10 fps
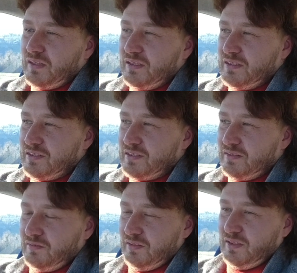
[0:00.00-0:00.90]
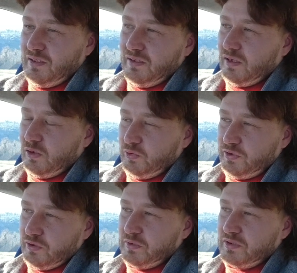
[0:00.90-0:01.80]
is the
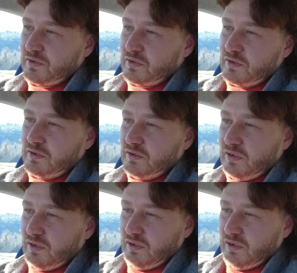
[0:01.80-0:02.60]
odometer